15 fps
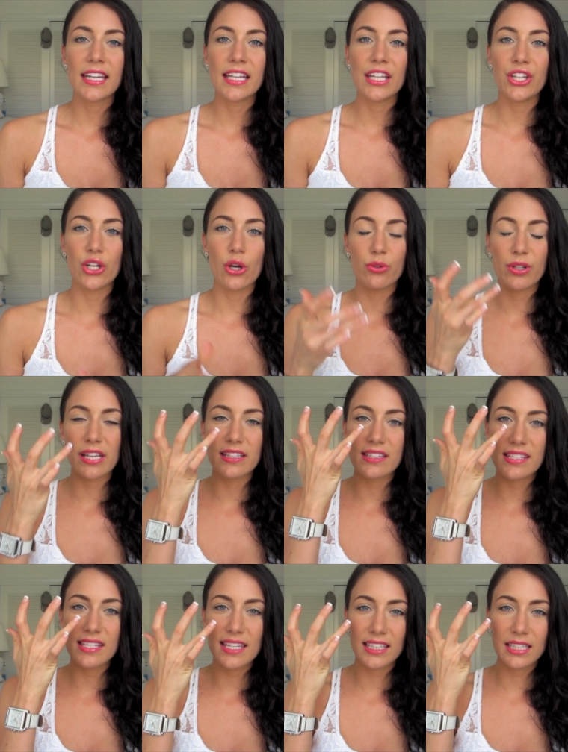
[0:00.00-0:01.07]
you know,
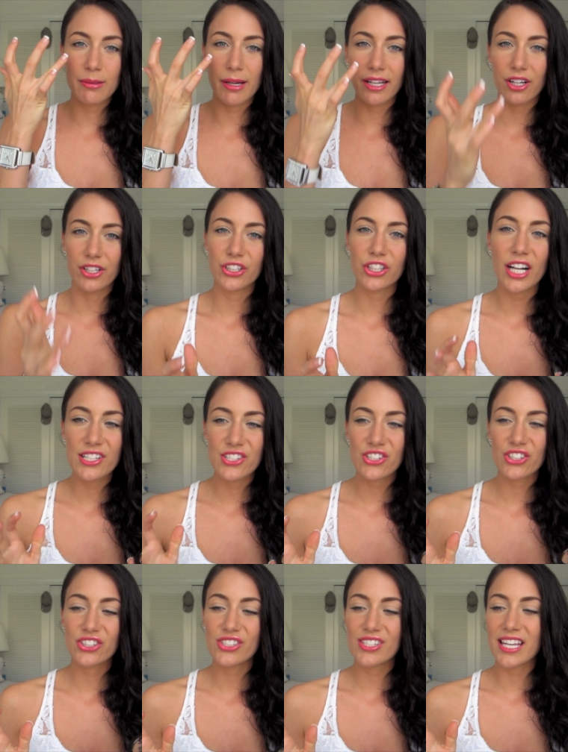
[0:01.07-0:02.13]
concealing my under eye
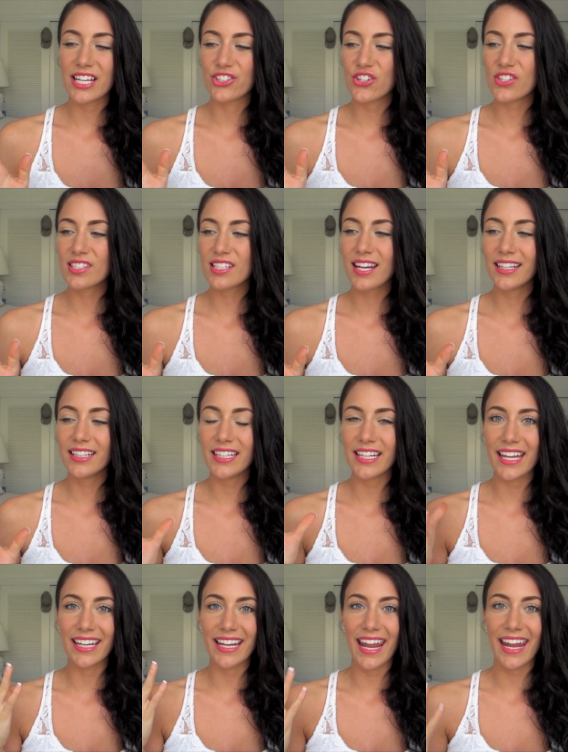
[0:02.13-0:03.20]
circles, it just kind of
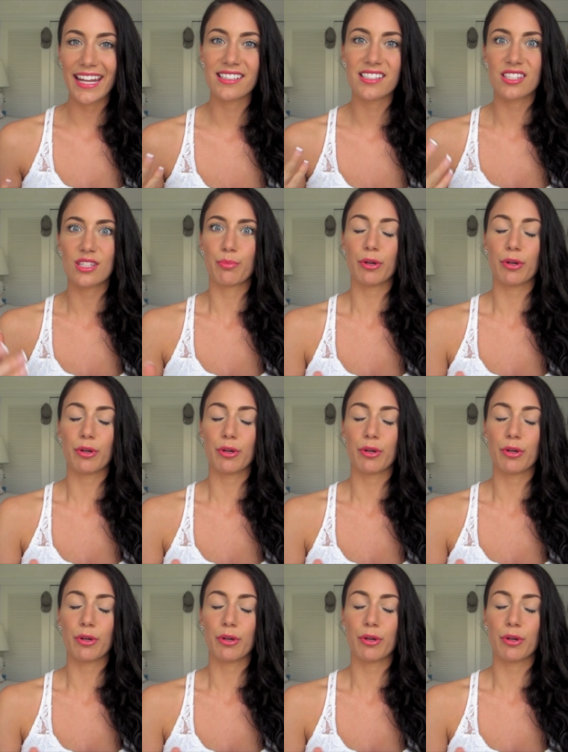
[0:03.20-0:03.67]
enhanced the